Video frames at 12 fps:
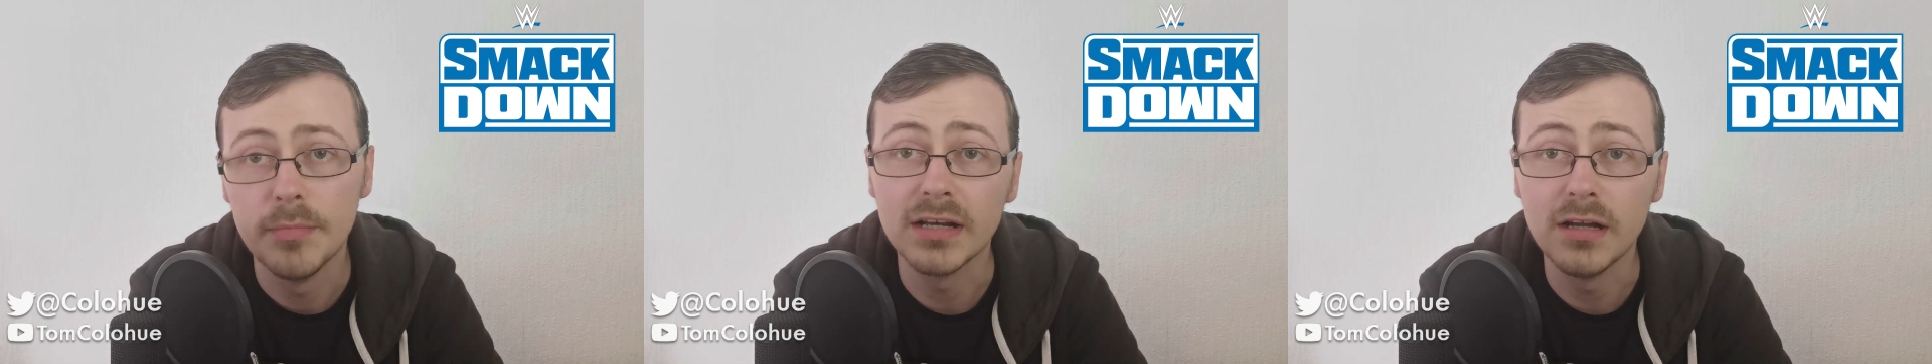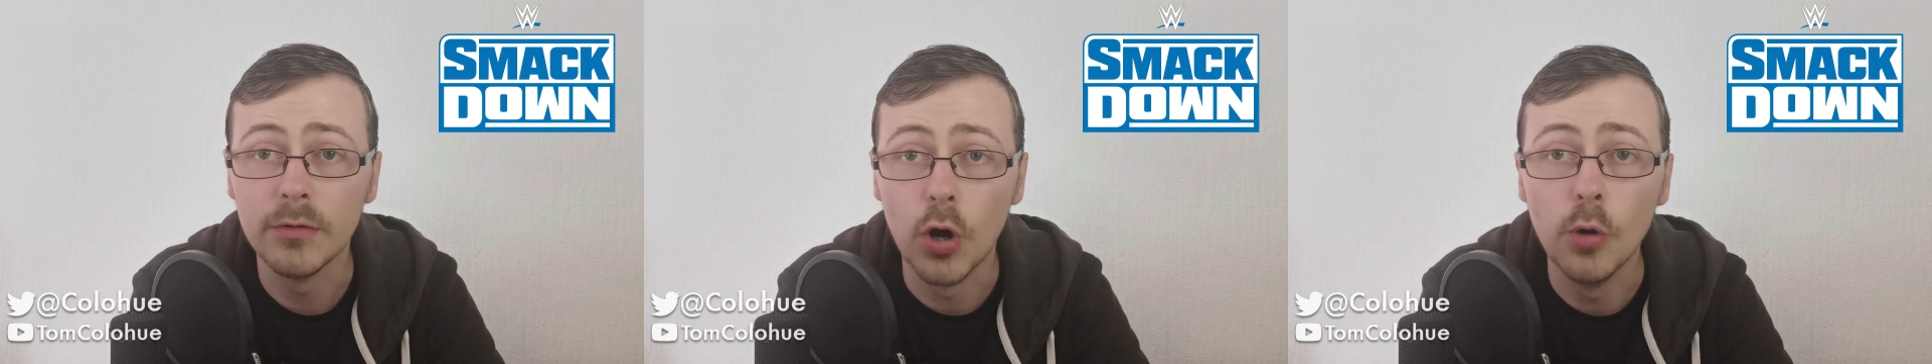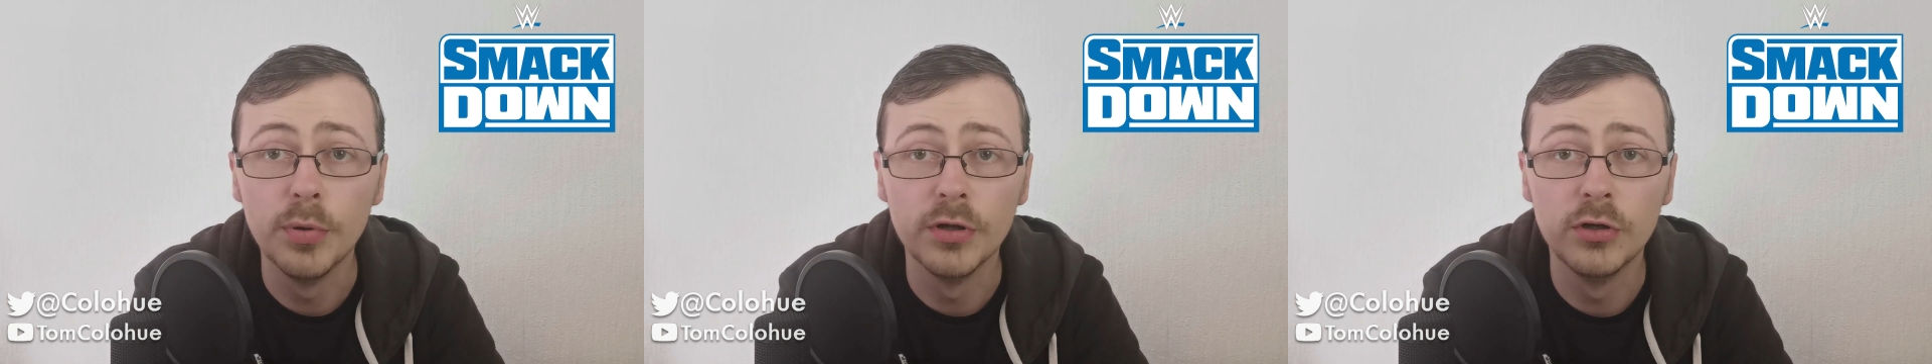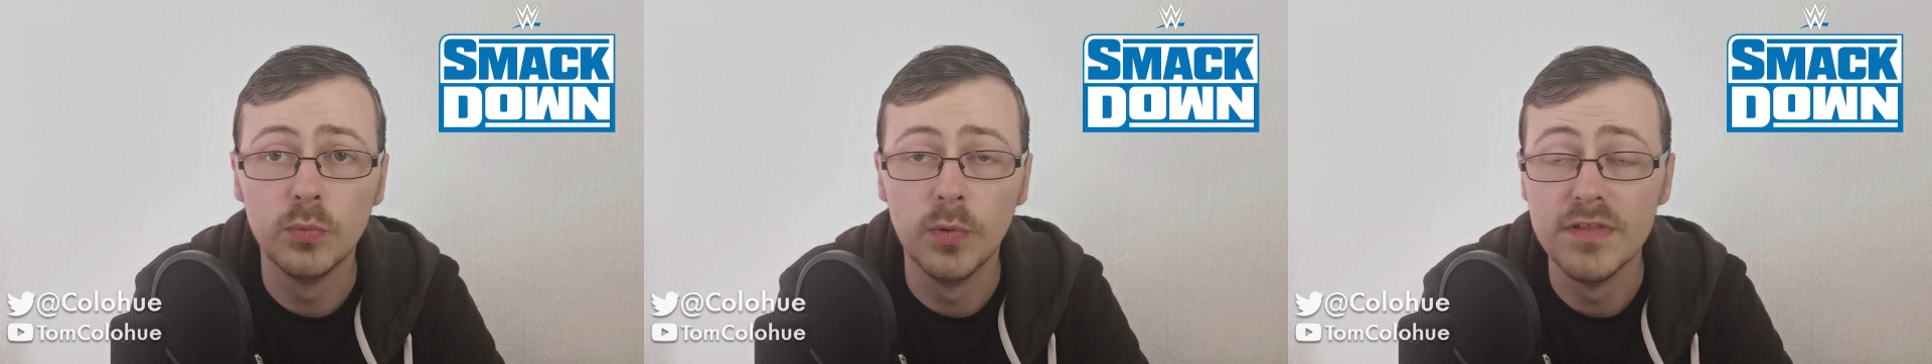SmackDown
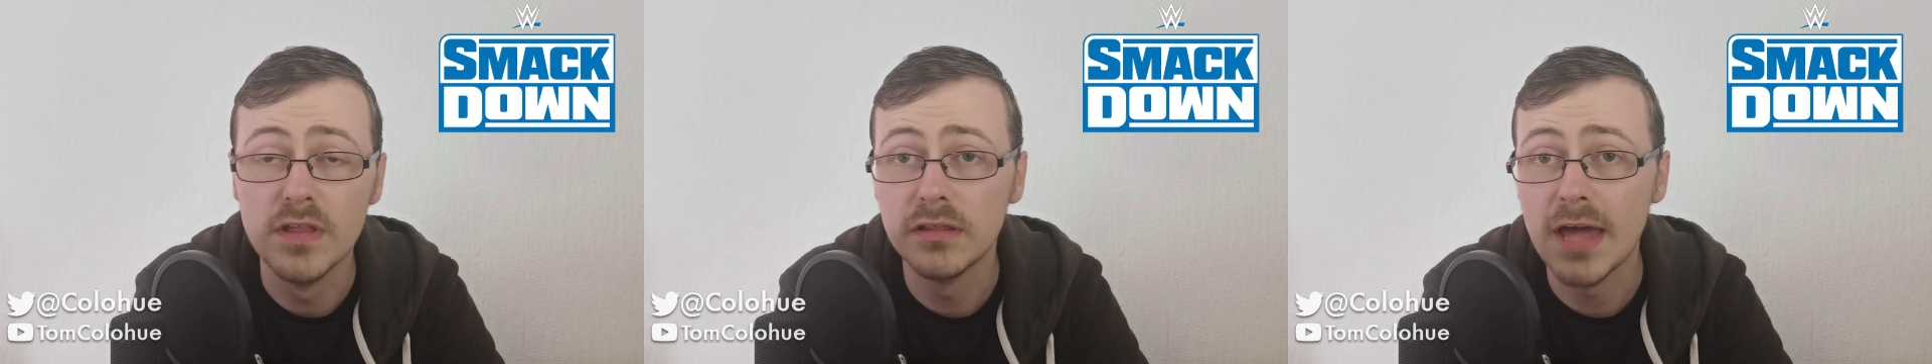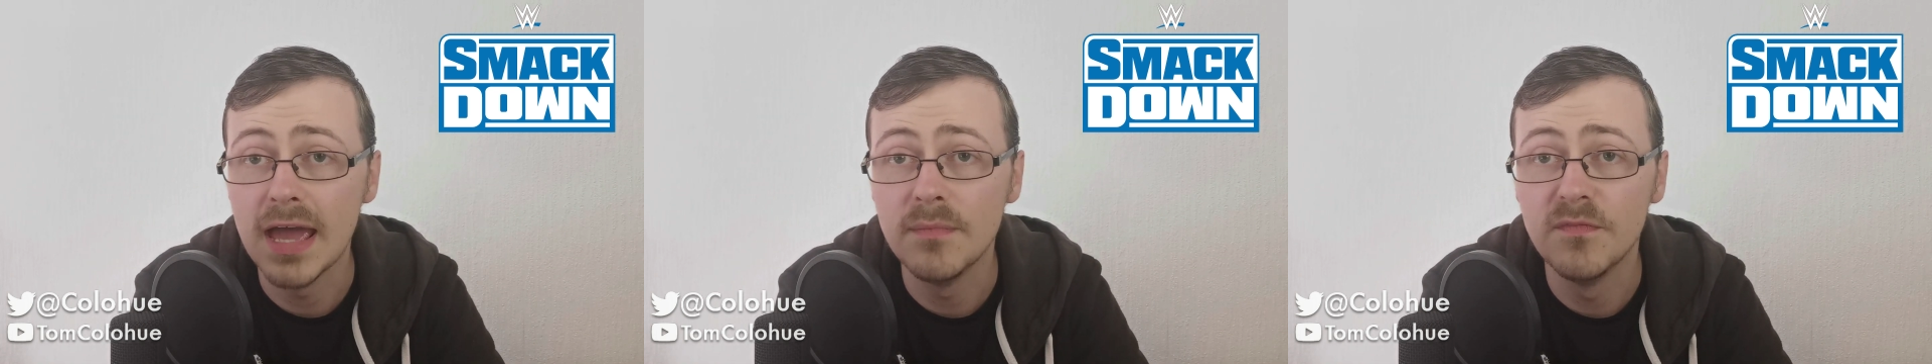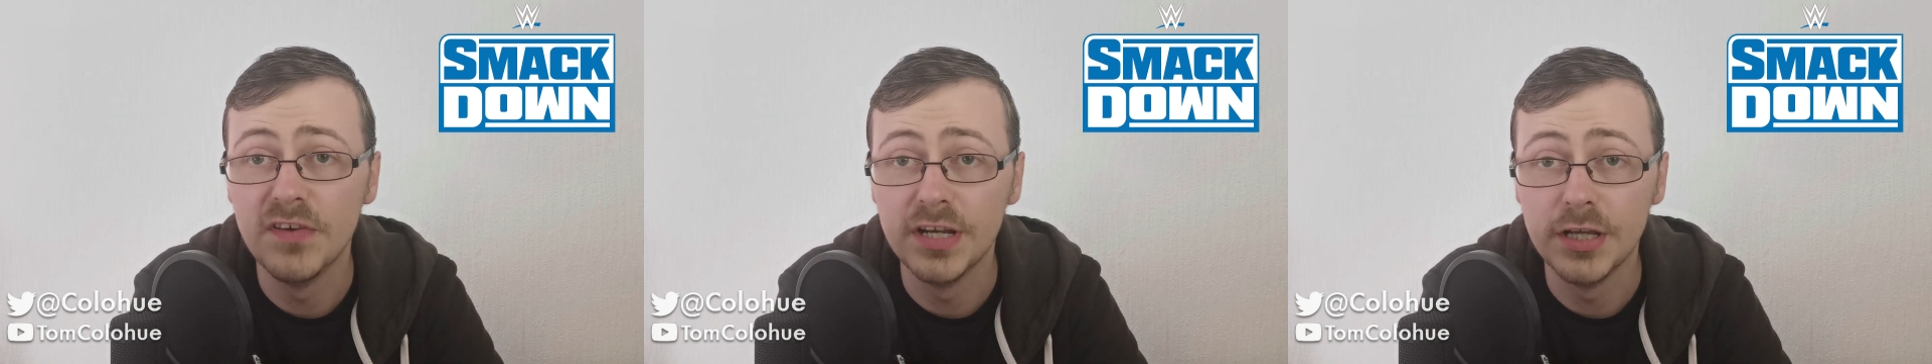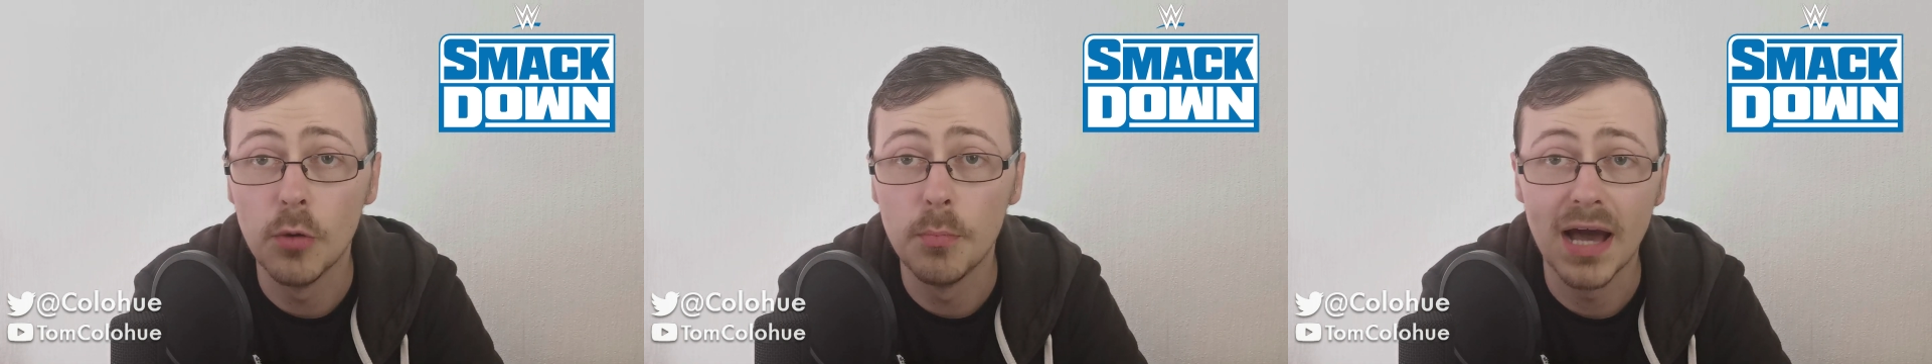opened with the same video